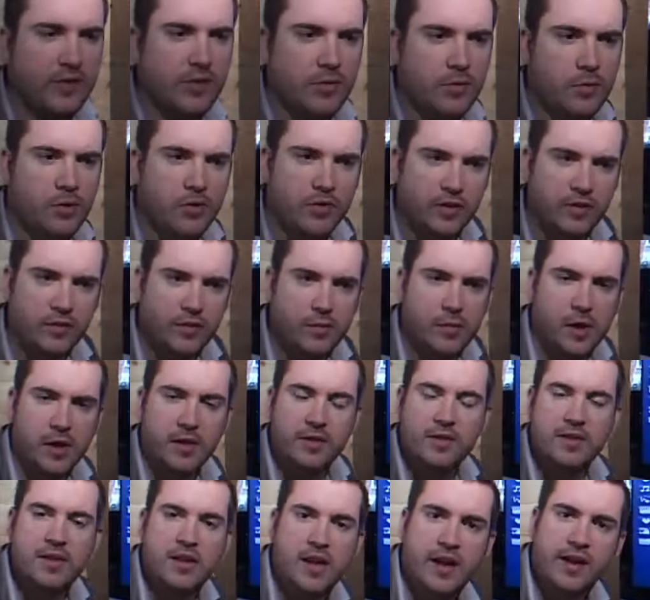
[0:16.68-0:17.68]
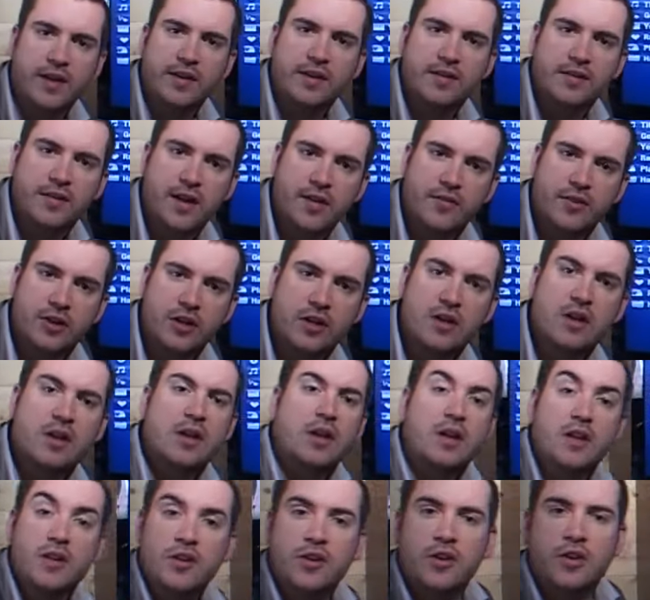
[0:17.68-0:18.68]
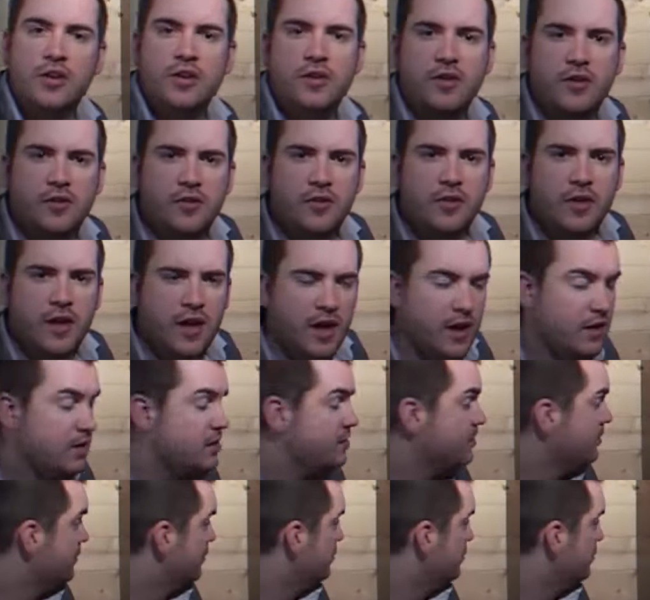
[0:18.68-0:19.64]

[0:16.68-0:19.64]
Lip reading: to listen to music from 1987, you can do that,